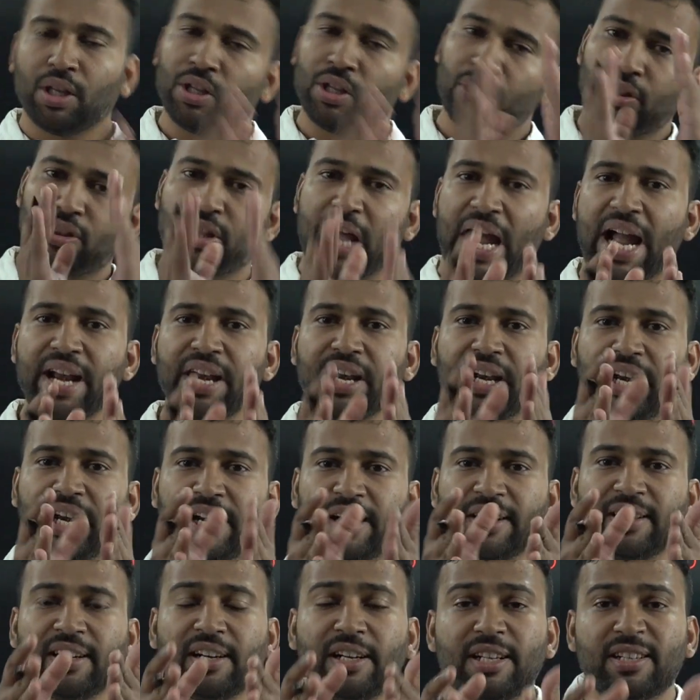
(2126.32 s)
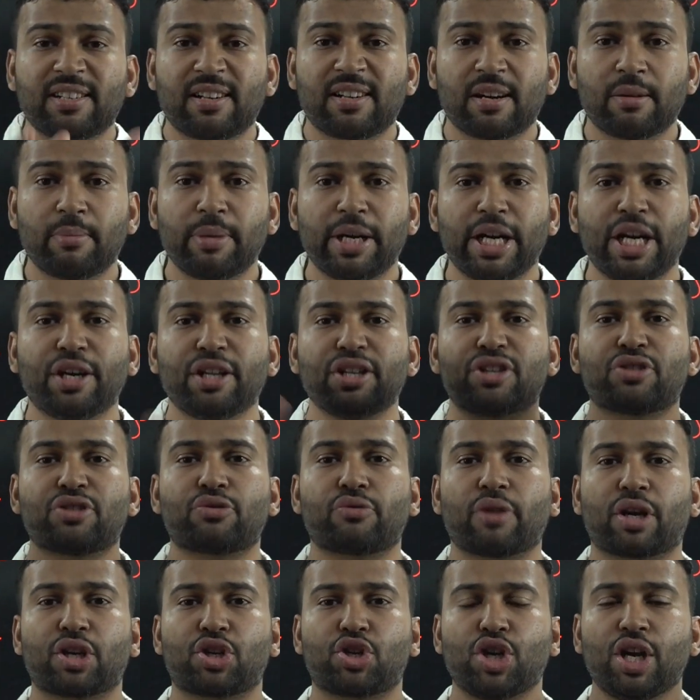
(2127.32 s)
then it is a determinate
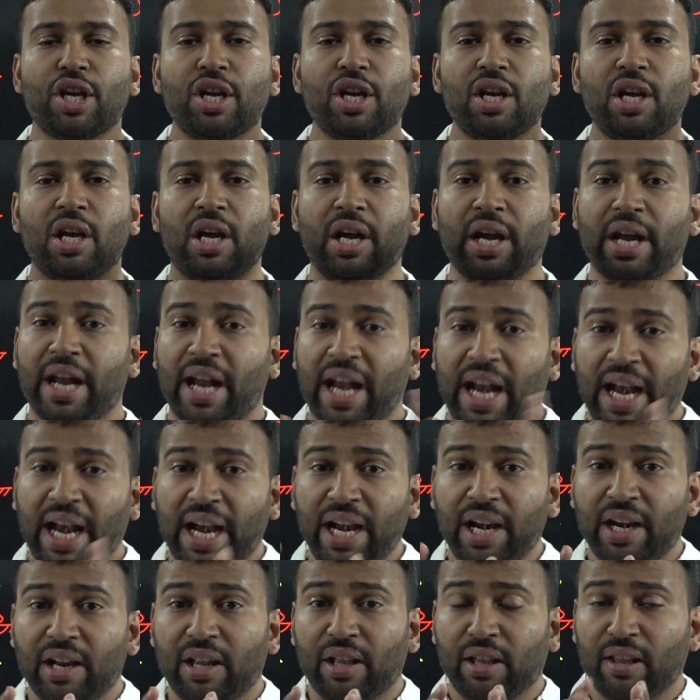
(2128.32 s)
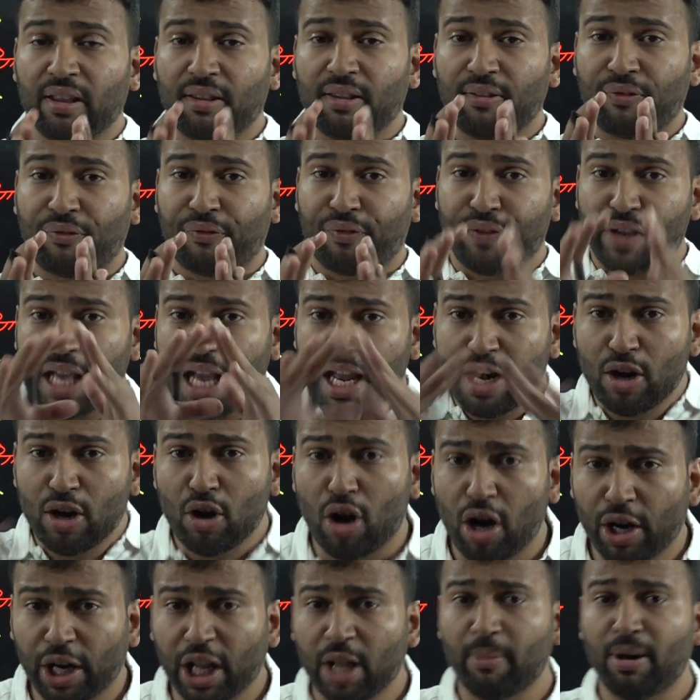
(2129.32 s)
structure. And if we are
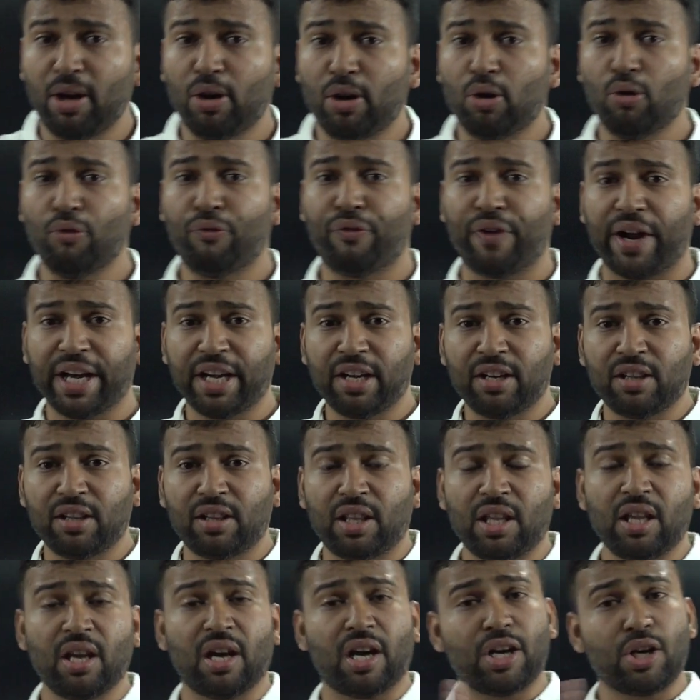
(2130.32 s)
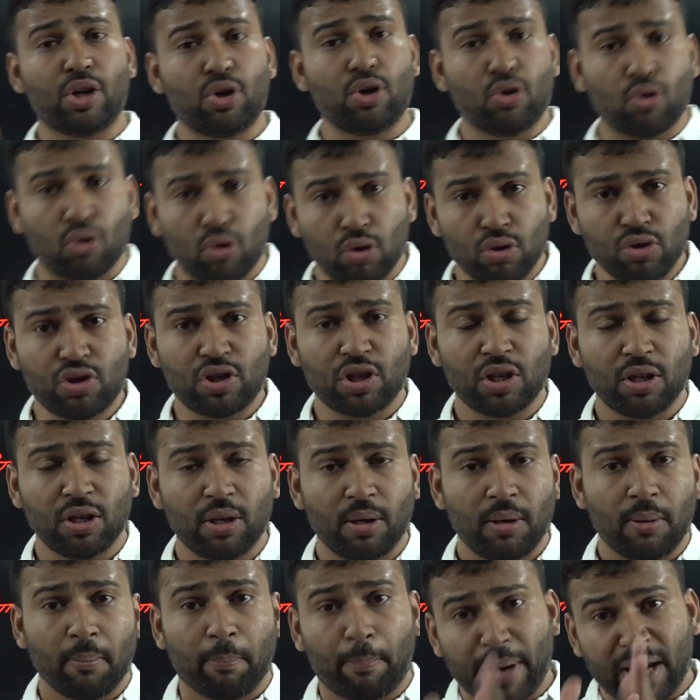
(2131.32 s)
not able to find the unknowns
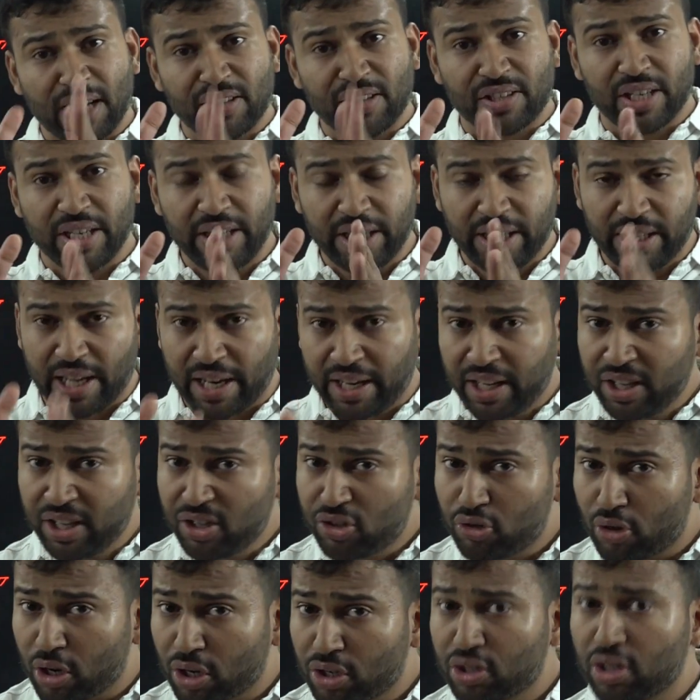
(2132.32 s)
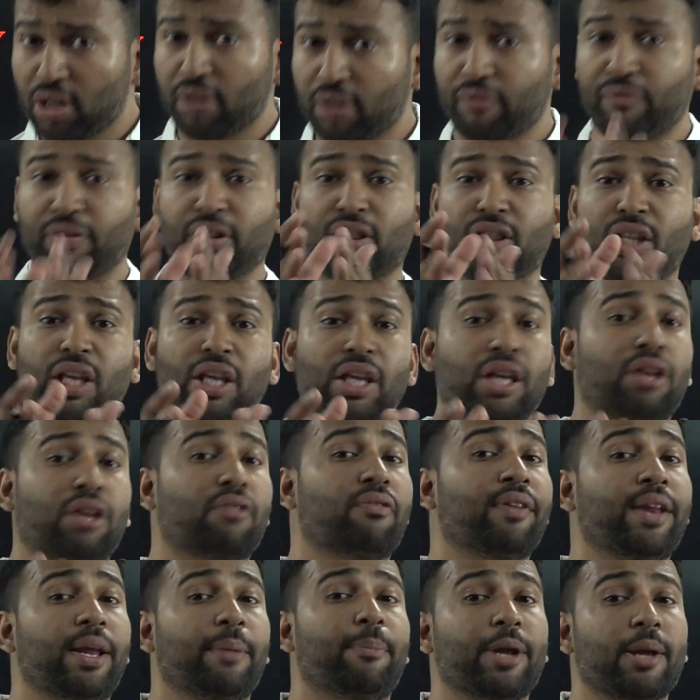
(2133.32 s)
present in any structure with the
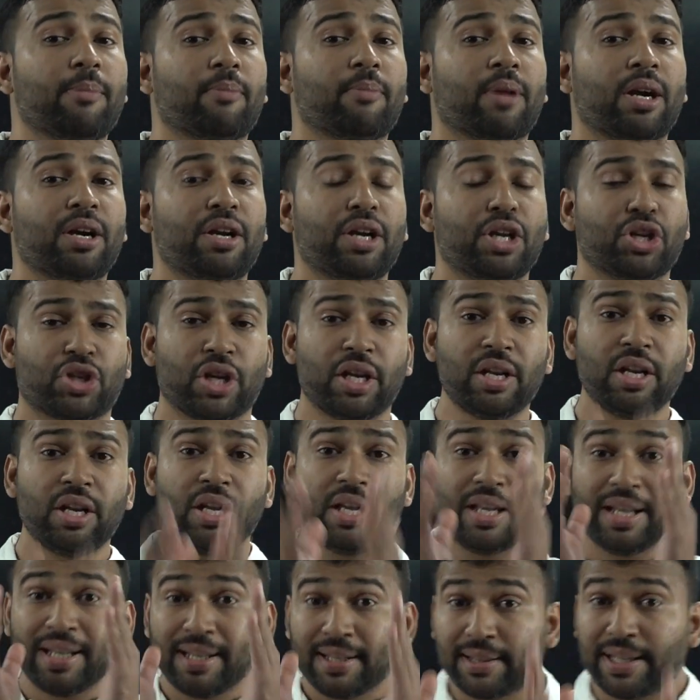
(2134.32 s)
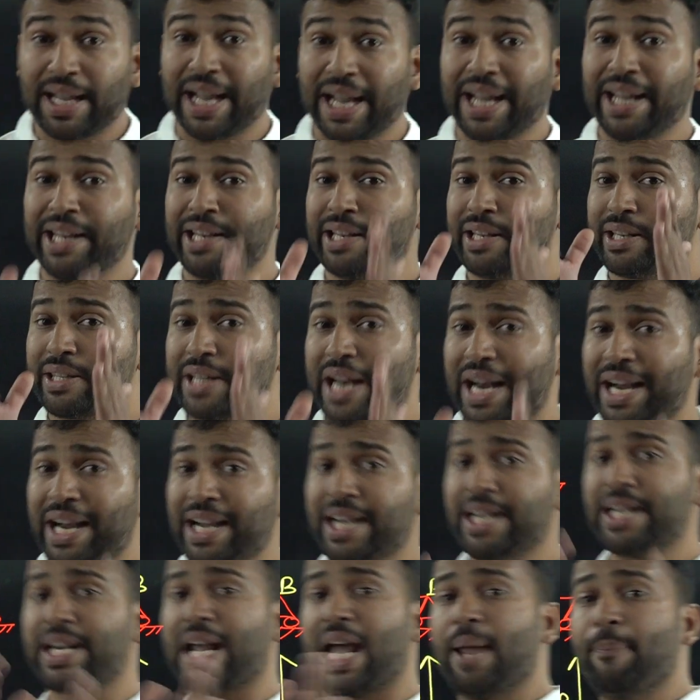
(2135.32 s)
equilibrium condition, then
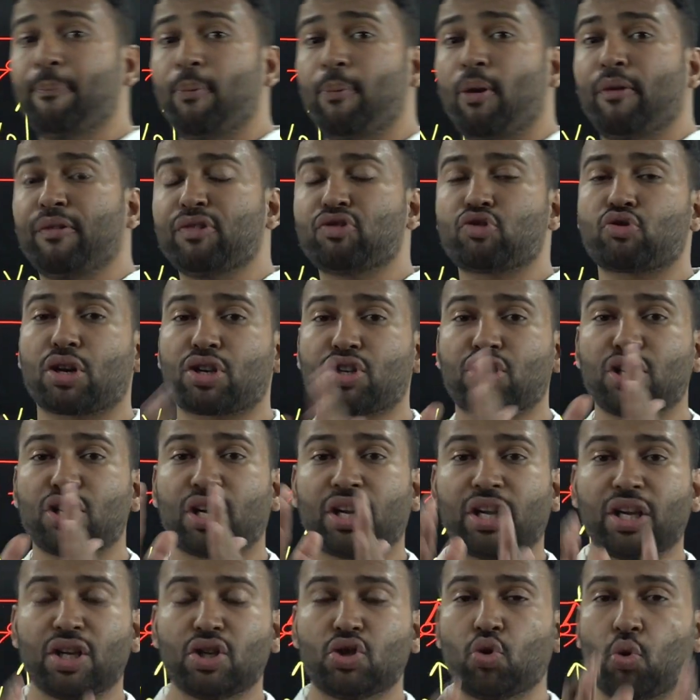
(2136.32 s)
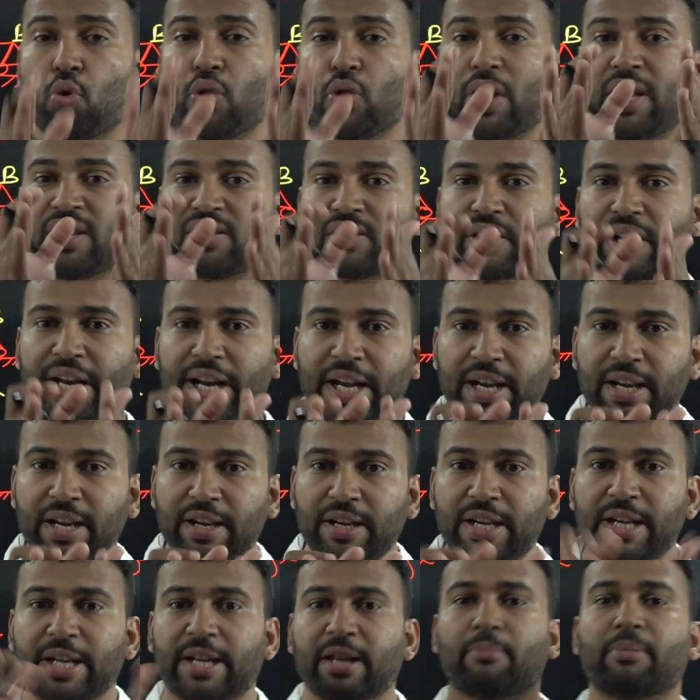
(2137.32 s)
that type of structure is known as
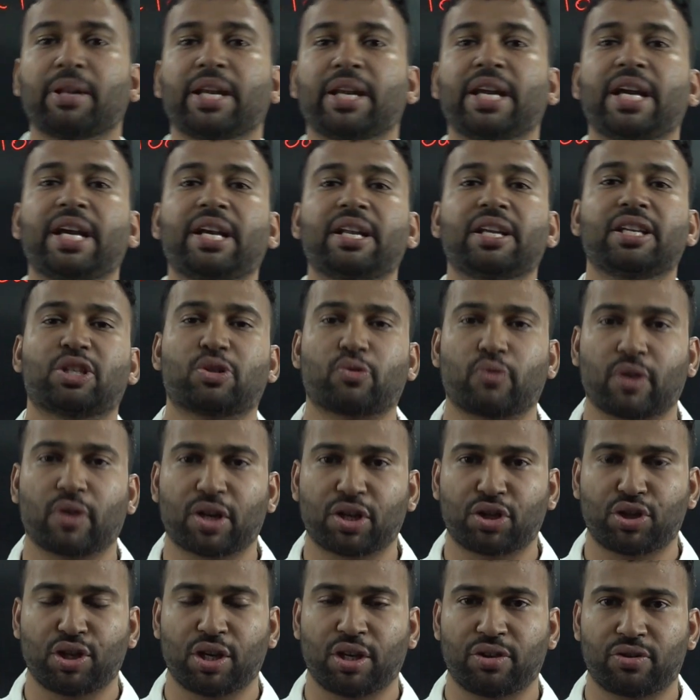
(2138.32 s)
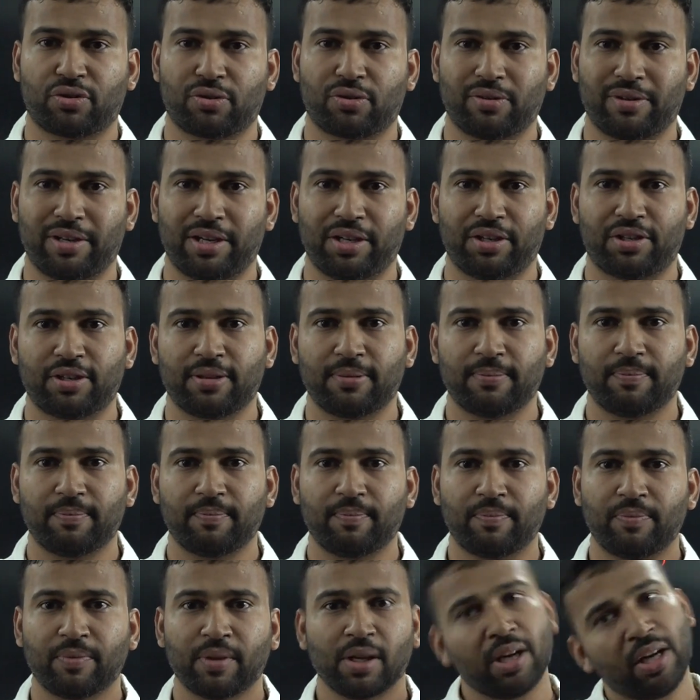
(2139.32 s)
indeterminate structure, students.
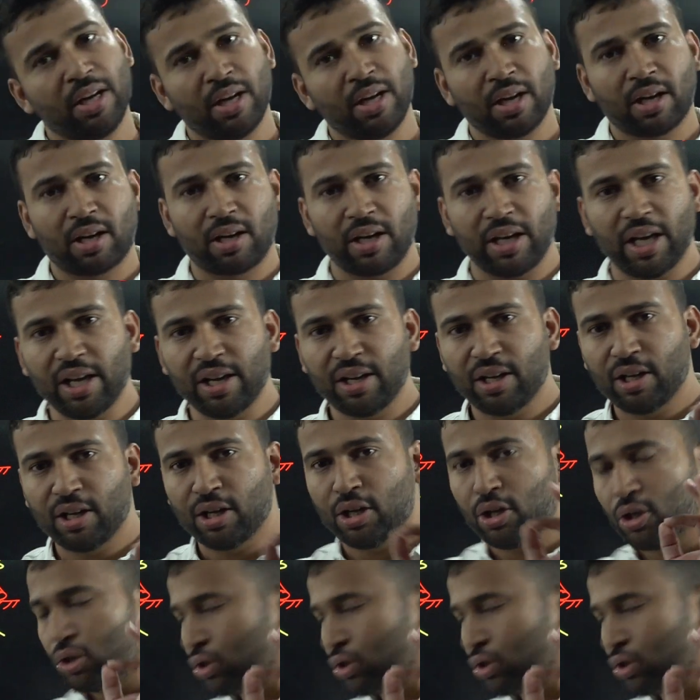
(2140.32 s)
Clear?